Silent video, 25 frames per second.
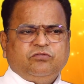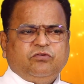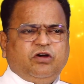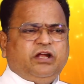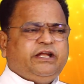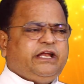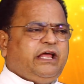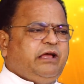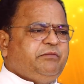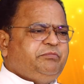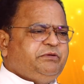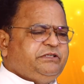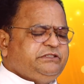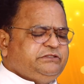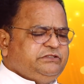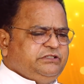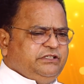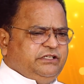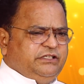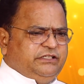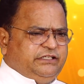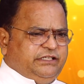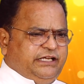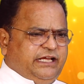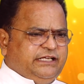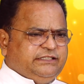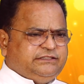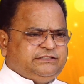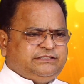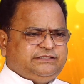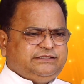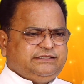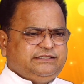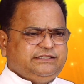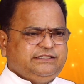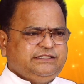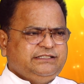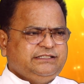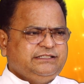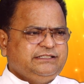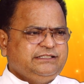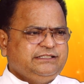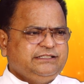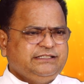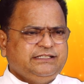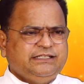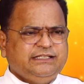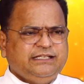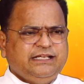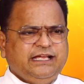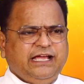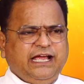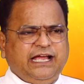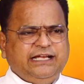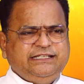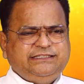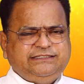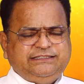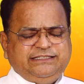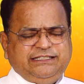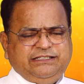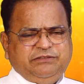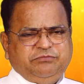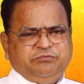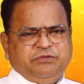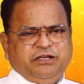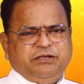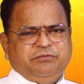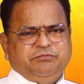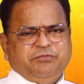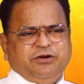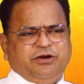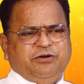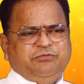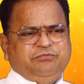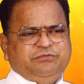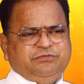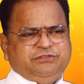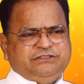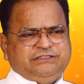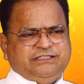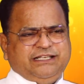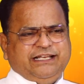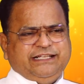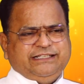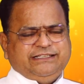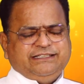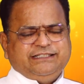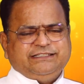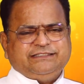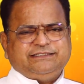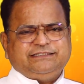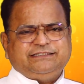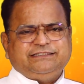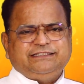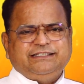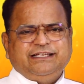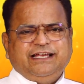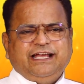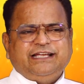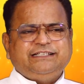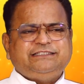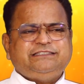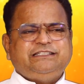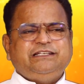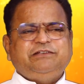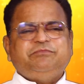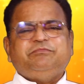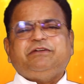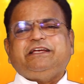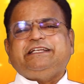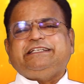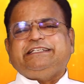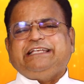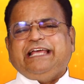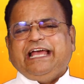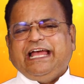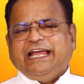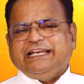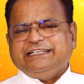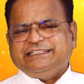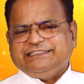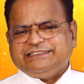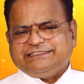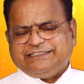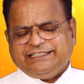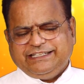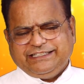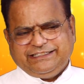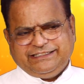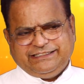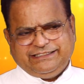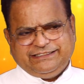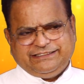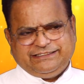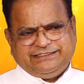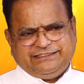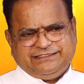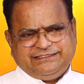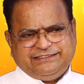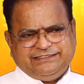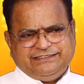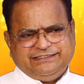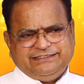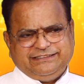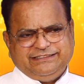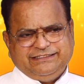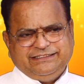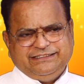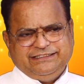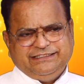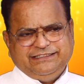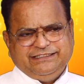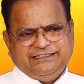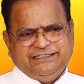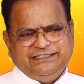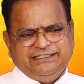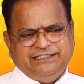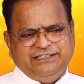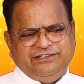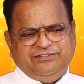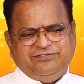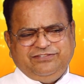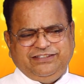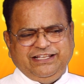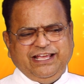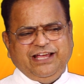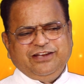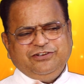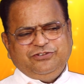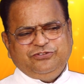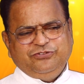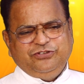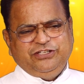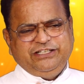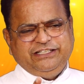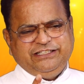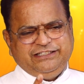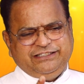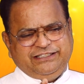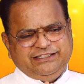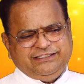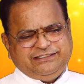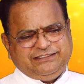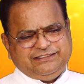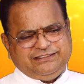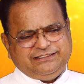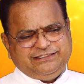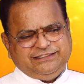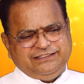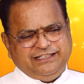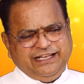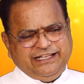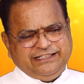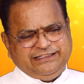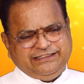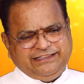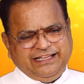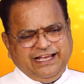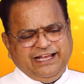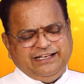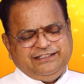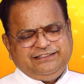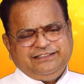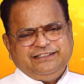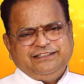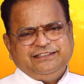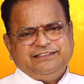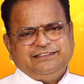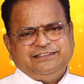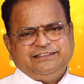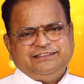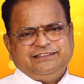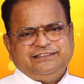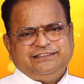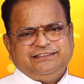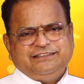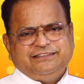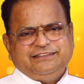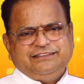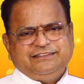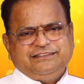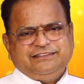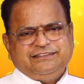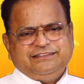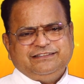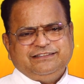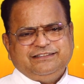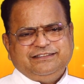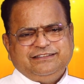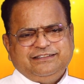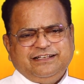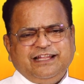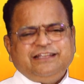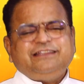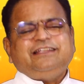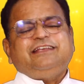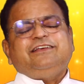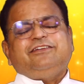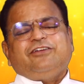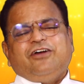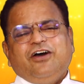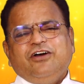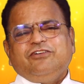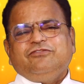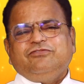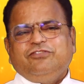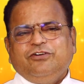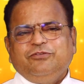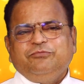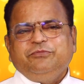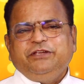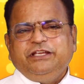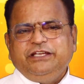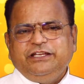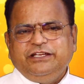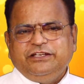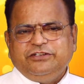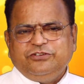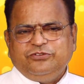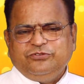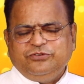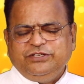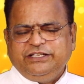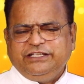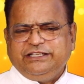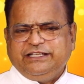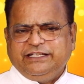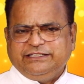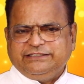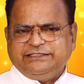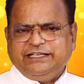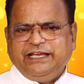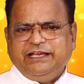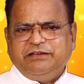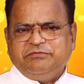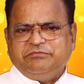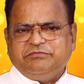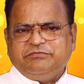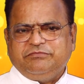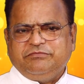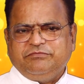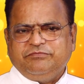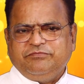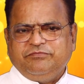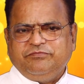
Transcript: What happens? Yes, I see my mom is like this. I see my dad is like this. If they are doing this like that, nothing wrong for me in doing the same.